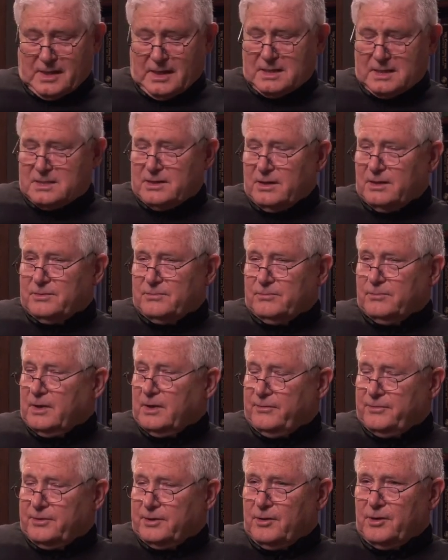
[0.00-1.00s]
It says,
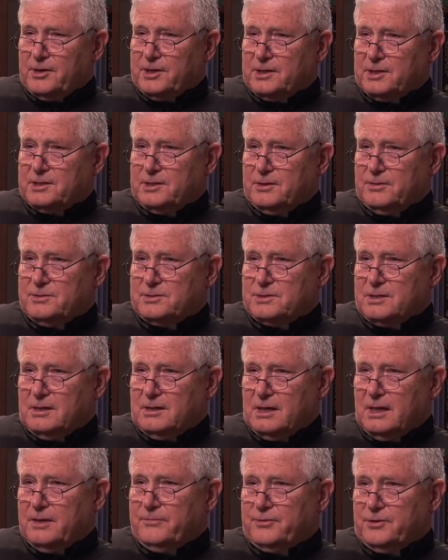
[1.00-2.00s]
well, if you're going to choose
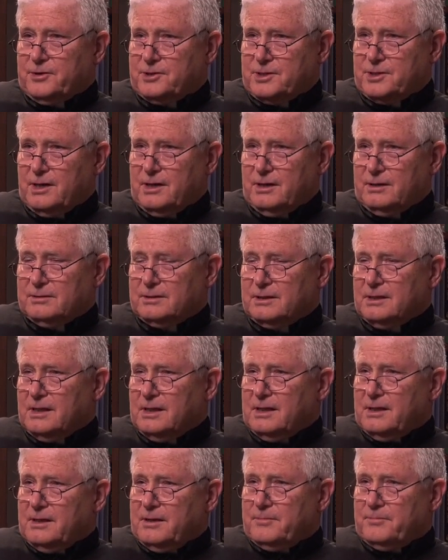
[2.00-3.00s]
a name for a child,
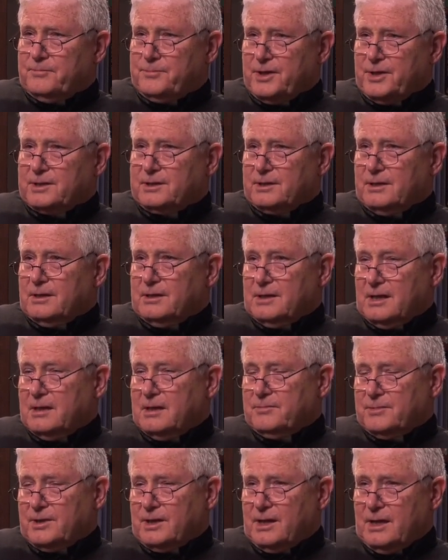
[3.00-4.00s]
pick a
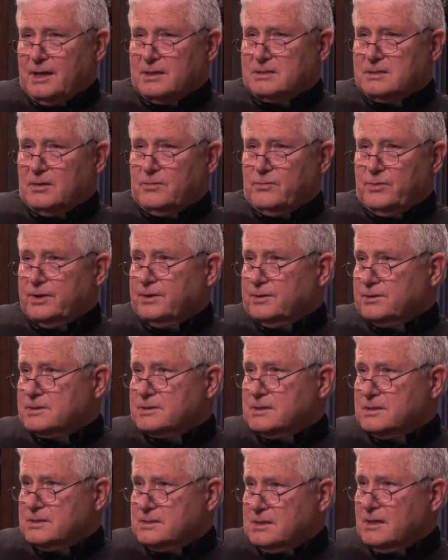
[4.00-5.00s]
name that has a real,
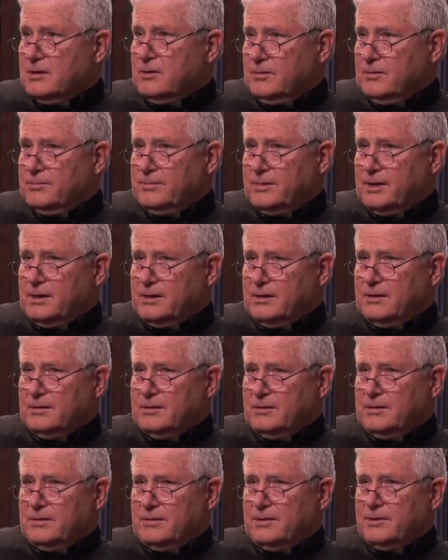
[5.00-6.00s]
sincere,
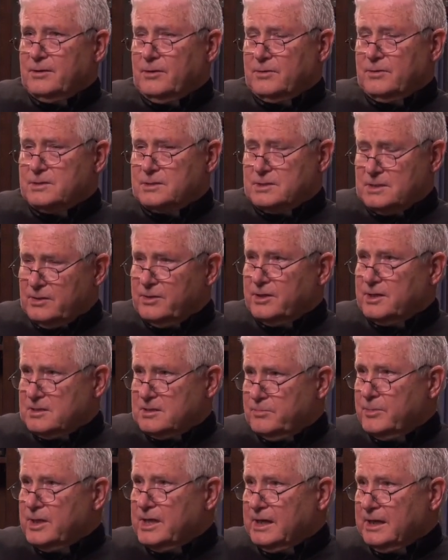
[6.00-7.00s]
uh, you know,
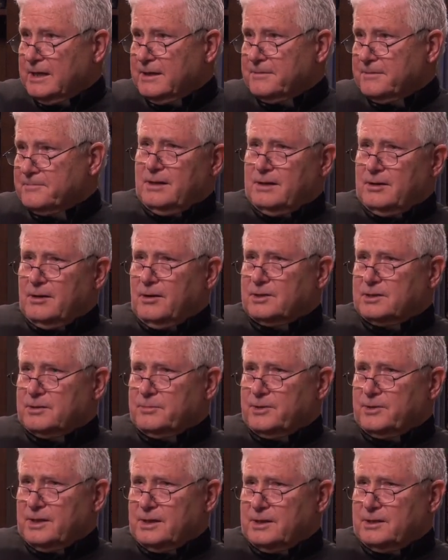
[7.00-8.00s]
serious meaning. And
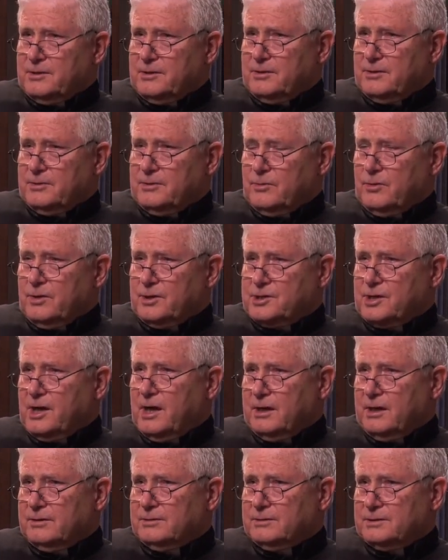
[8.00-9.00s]
ultimately, your
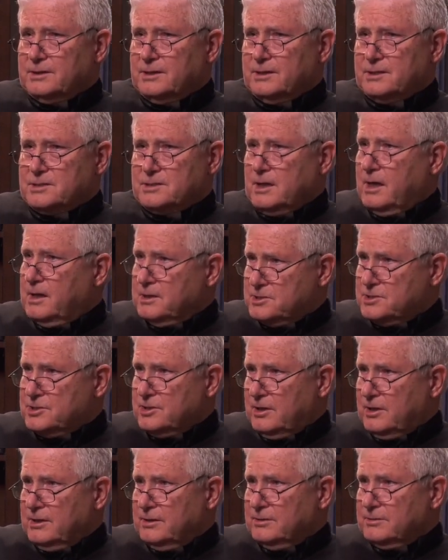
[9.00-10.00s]
child is God's
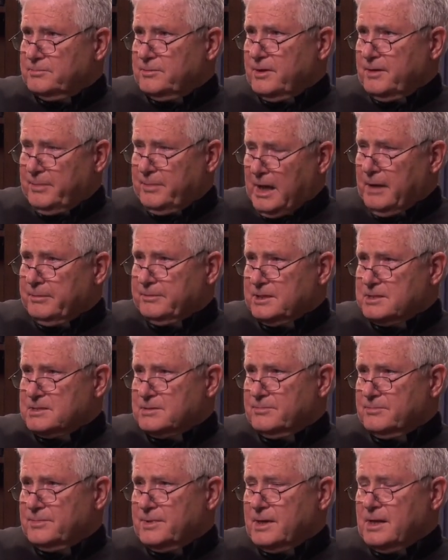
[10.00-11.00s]
child by
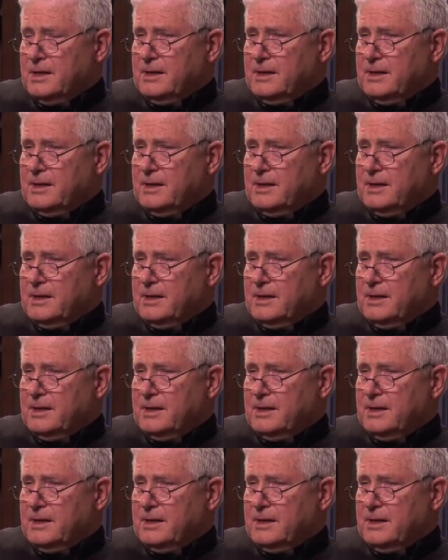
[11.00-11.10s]
baptism.